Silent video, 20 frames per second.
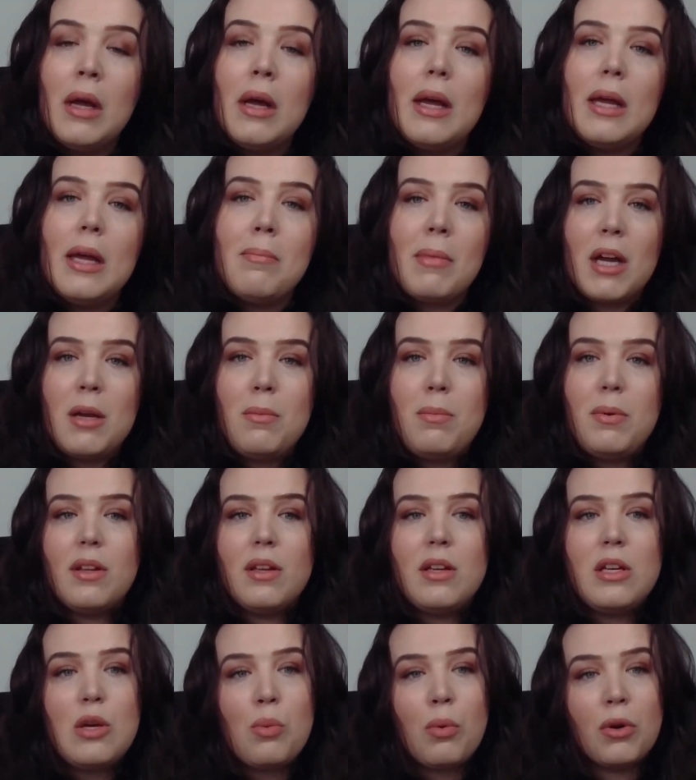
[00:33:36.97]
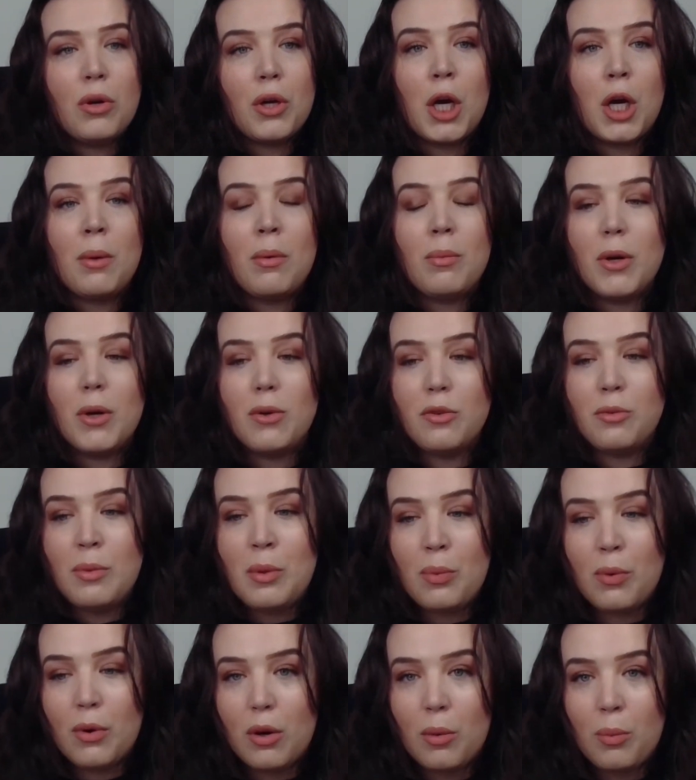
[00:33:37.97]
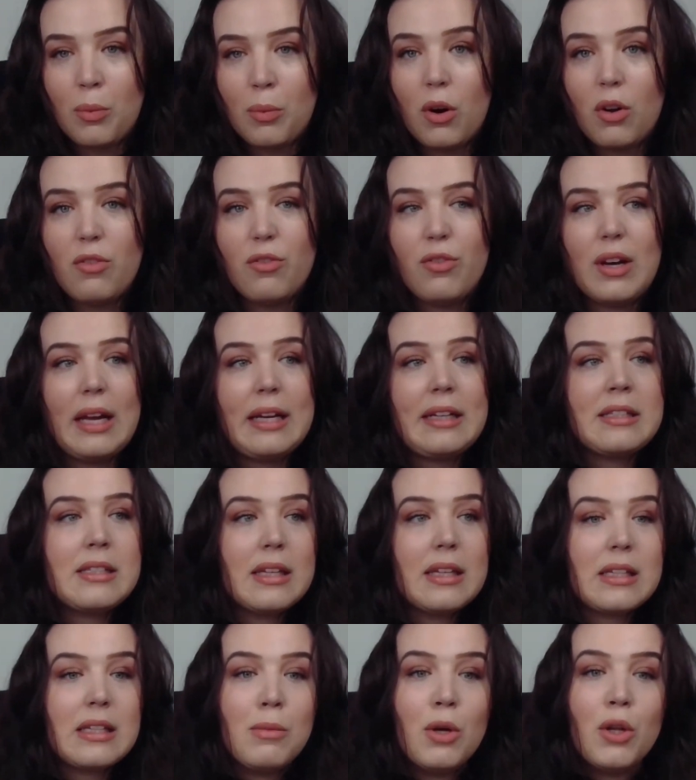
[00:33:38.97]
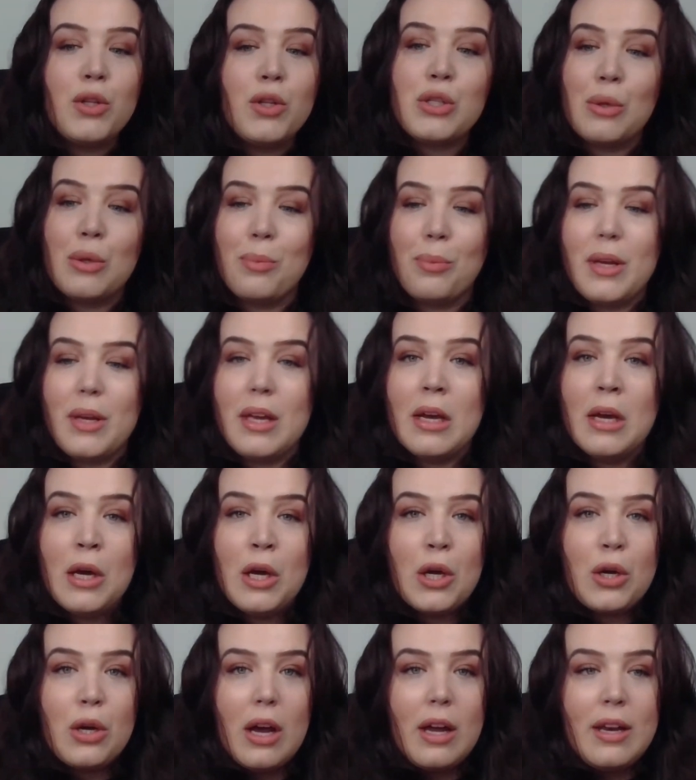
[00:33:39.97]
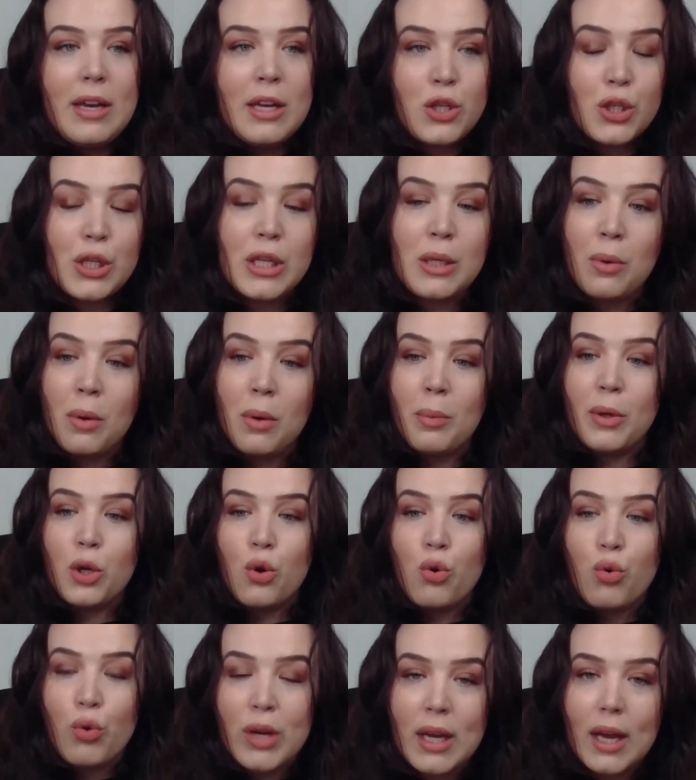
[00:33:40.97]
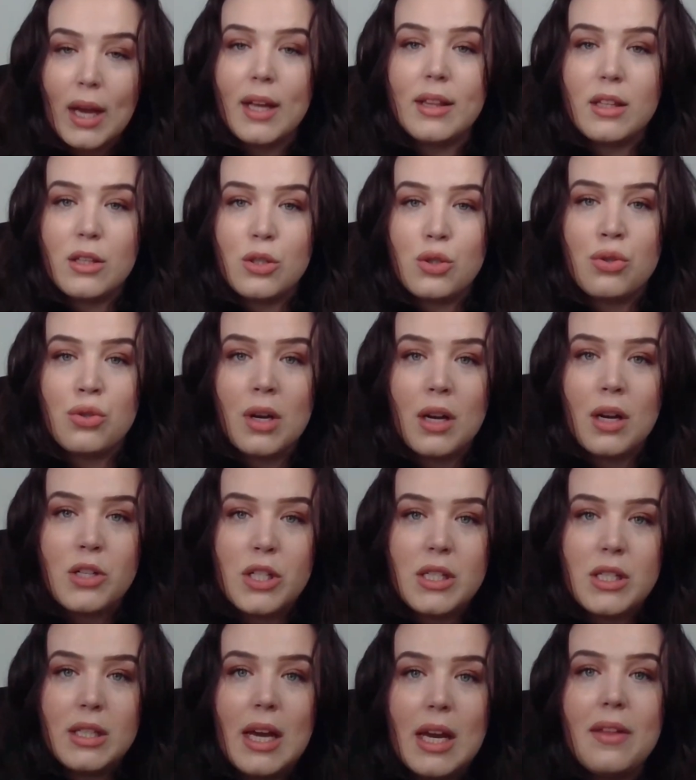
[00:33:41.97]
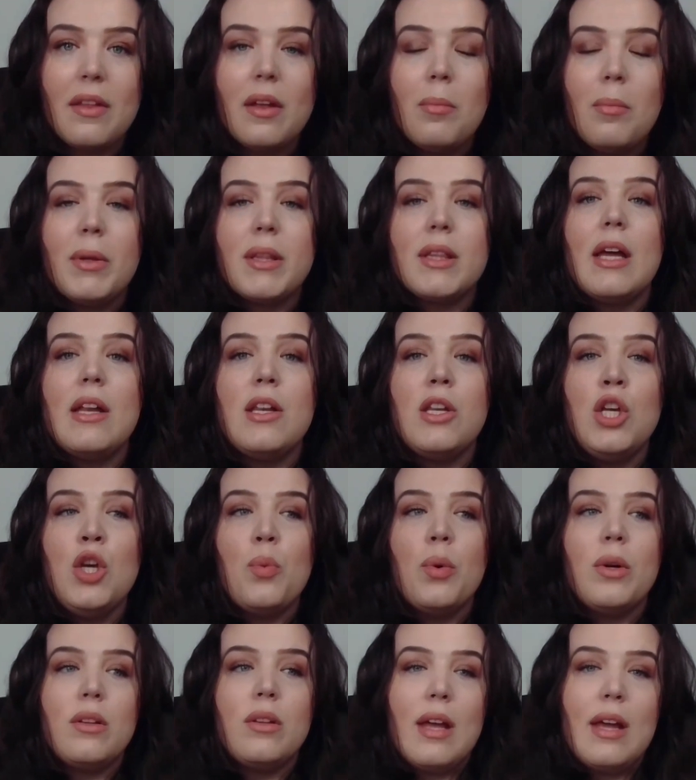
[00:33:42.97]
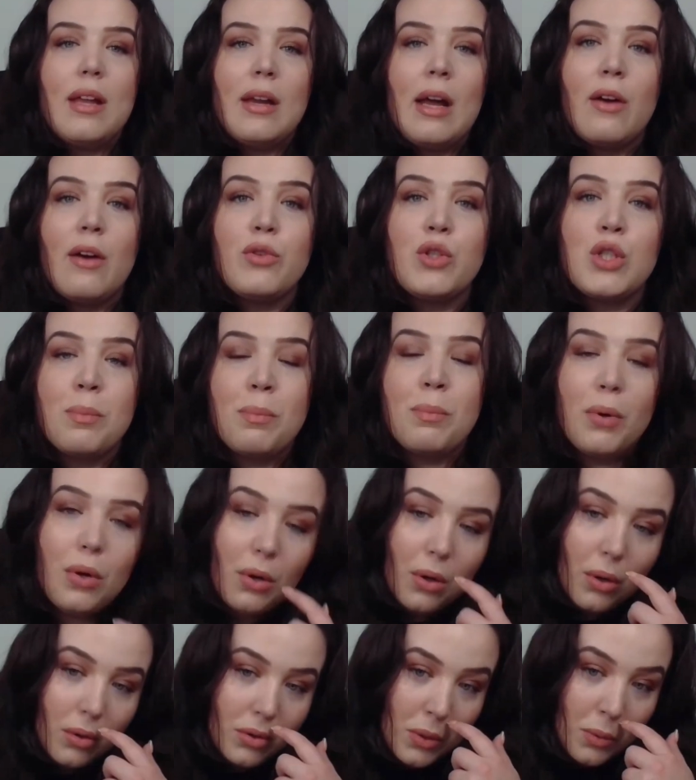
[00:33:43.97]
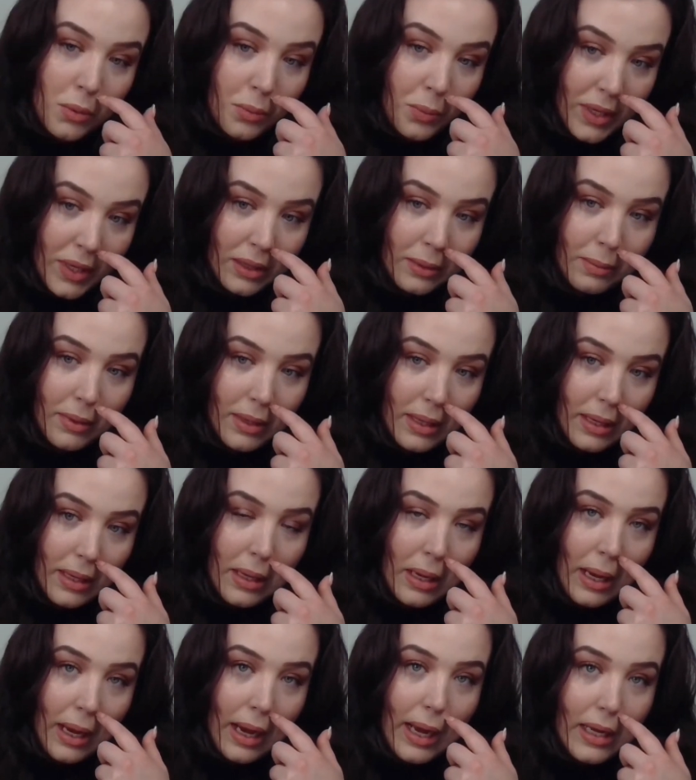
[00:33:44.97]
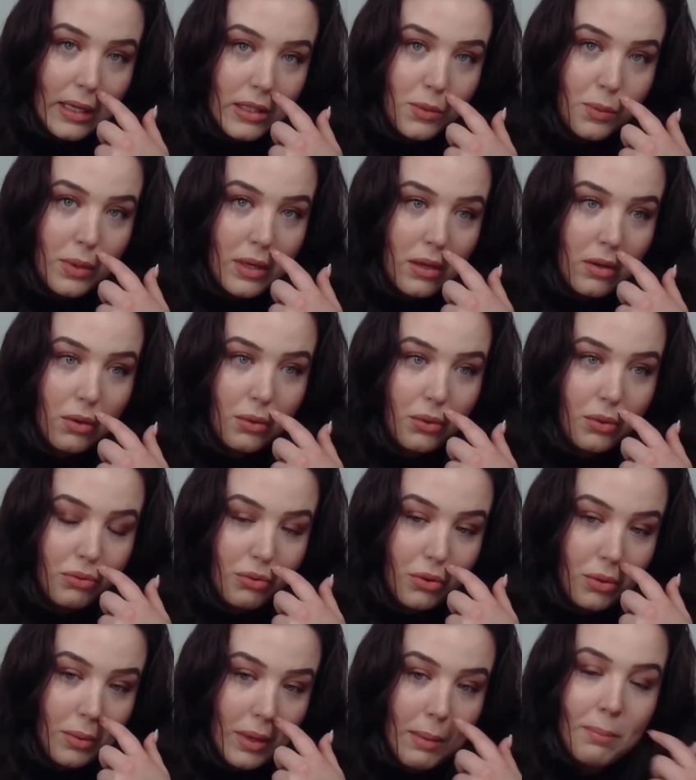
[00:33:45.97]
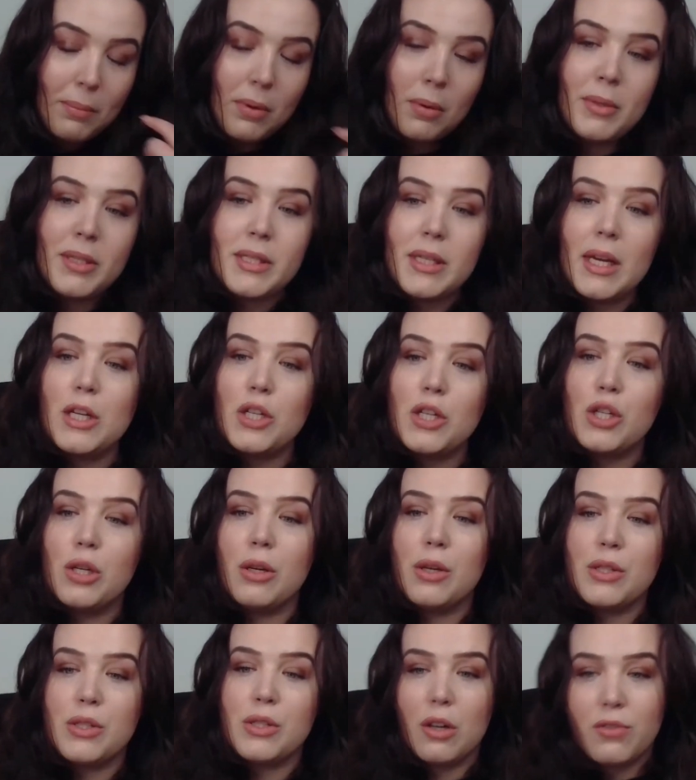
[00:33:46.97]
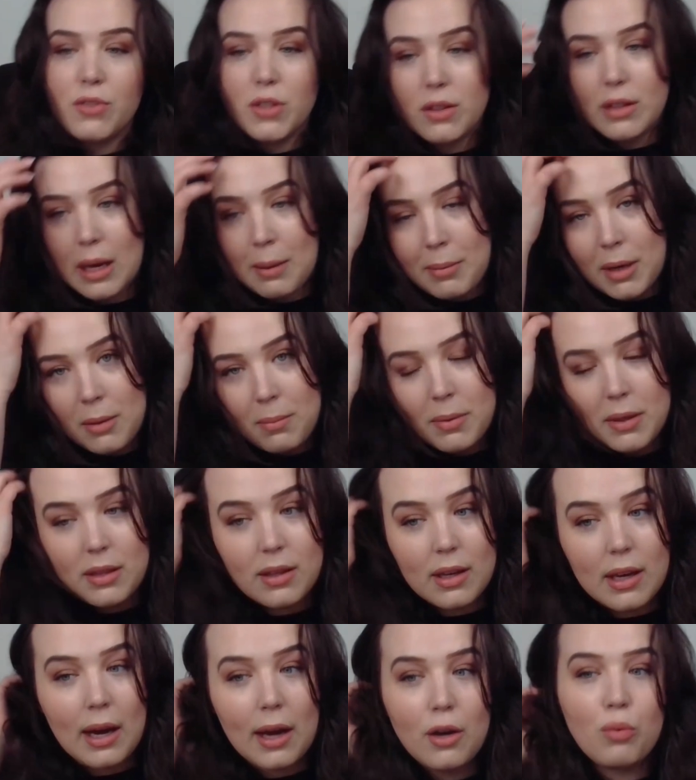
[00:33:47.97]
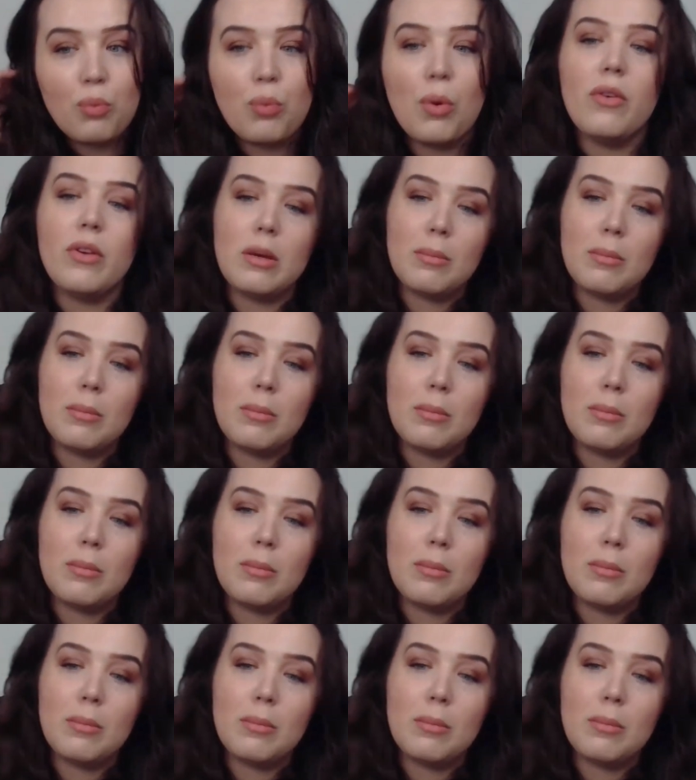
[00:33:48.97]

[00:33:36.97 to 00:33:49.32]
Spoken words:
It might be that you want to come work with me one-on-one for like 6 months, and we will create the strategy together, but then you will then have support with me as we go through implementation, because often that might be the kind of worry.